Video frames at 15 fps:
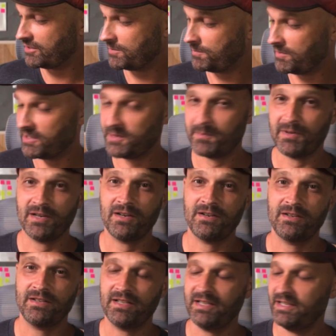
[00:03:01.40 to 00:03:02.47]
breaks my
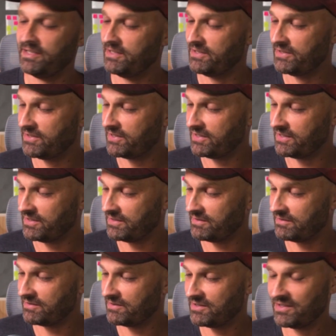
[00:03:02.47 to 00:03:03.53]
heart is the
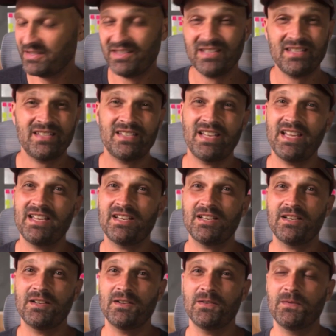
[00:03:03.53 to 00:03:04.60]
state
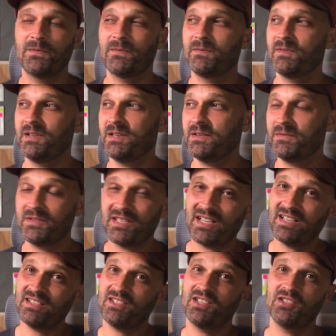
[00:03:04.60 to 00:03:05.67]
of
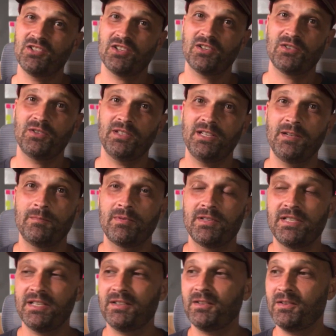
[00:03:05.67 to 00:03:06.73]
science in general, and in
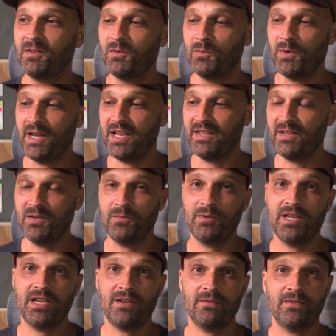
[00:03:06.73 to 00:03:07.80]
particular the way that
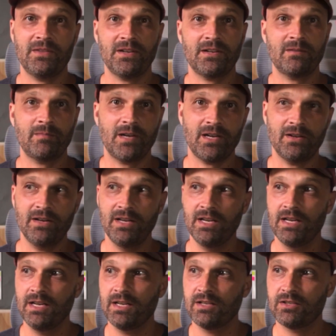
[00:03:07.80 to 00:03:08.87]
we have thought about
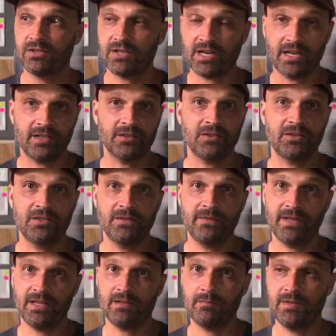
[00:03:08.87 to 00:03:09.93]
childhood
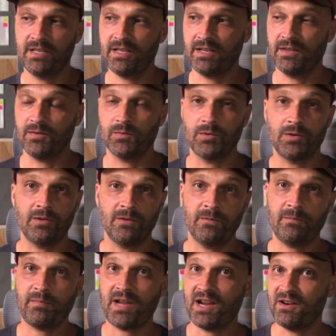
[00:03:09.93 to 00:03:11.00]
development and the role
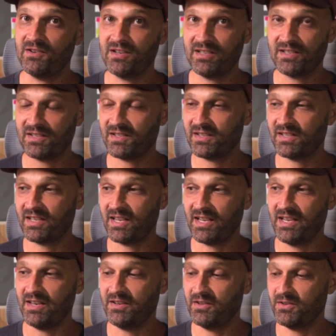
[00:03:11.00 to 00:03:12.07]
of parents.
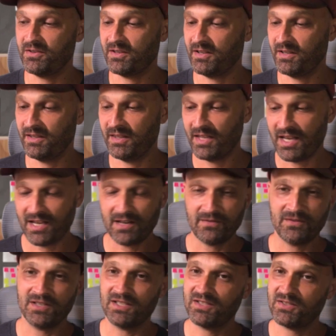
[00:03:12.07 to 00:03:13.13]
And there's a lot
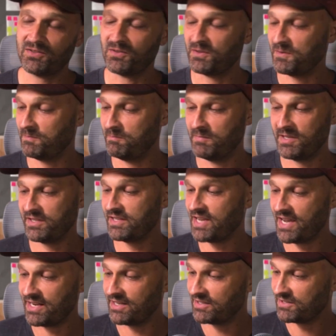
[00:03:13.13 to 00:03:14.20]
of just sort of
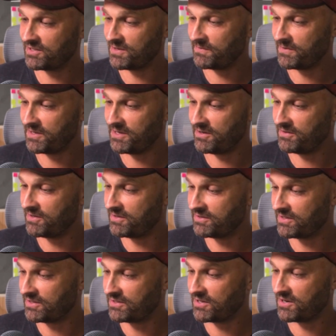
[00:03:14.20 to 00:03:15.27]
misguided stuff in here. There's
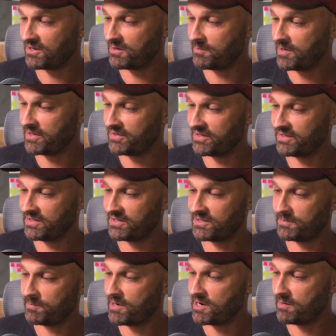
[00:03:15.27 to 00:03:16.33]
this talk about this
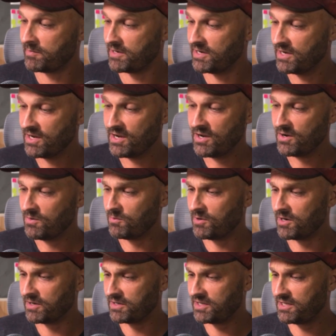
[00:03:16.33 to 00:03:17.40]
experiment
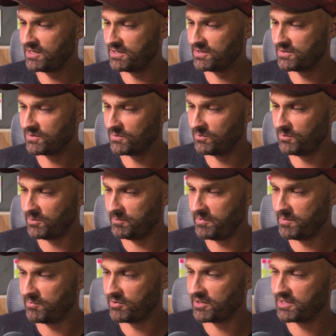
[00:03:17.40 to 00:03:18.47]
where kids would
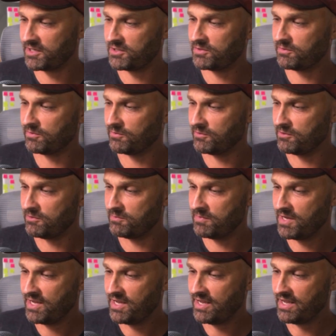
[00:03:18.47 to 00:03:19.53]
be brought into a room
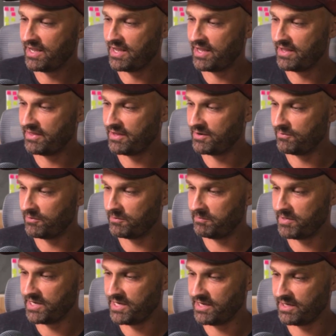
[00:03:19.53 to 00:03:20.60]
and there would
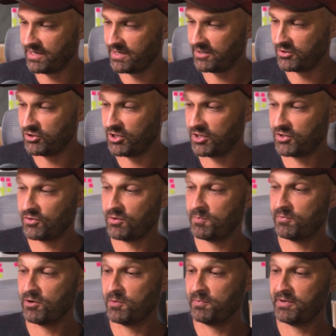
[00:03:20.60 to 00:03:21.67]
be gender
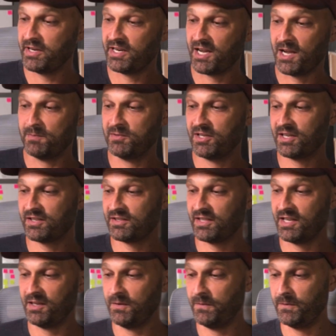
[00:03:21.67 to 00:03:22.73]
appropriate objects
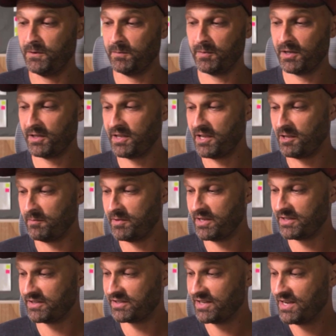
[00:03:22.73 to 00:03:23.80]
like football
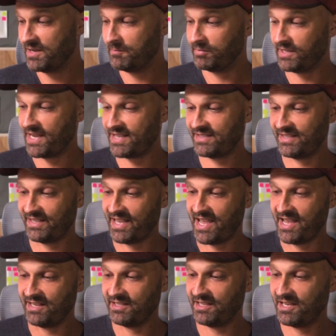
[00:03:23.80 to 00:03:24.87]
helmets, plastic
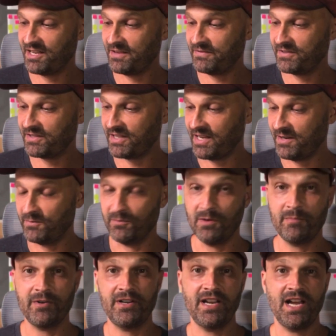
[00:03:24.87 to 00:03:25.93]
handcuffs, and
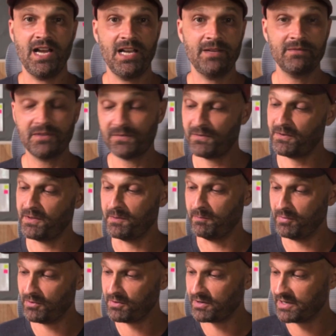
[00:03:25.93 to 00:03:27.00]
rubber knives for the
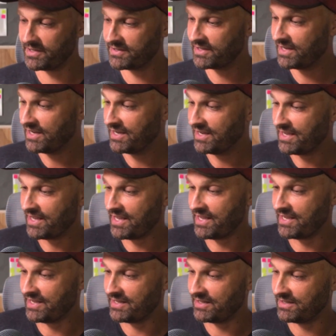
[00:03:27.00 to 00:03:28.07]
boys,
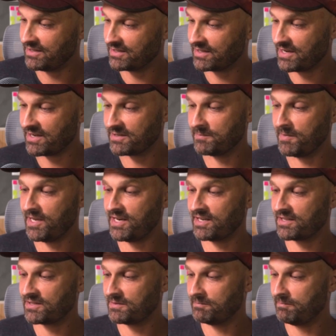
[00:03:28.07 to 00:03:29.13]
and
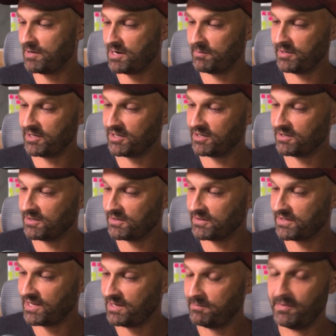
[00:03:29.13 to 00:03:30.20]
cosmetics, Barbie dolls,
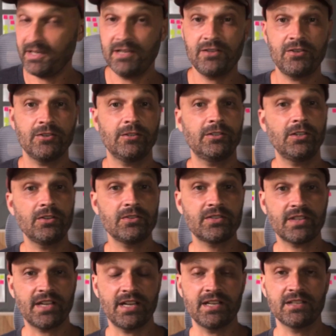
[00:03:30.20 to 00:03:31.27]
and miniature
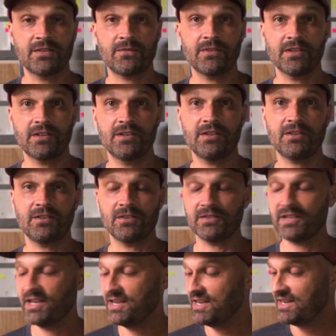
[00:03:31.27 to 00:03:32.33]
clotheslines for the
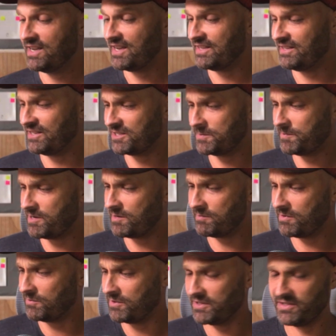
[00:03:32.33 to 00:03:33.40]
girls. And the
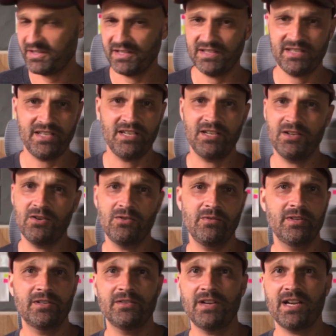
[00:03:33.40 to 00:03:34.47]
experiment was to see who
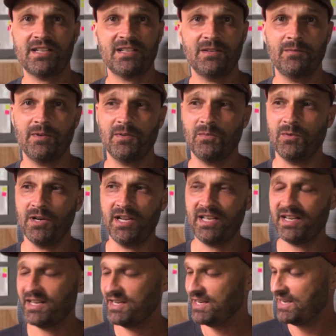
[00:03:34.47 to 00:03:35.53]
interacted with
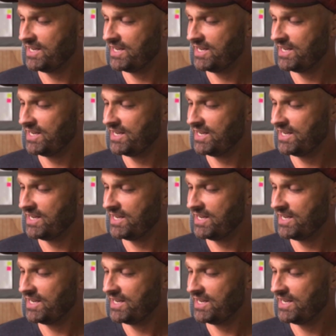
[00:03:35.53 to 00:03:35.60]
what.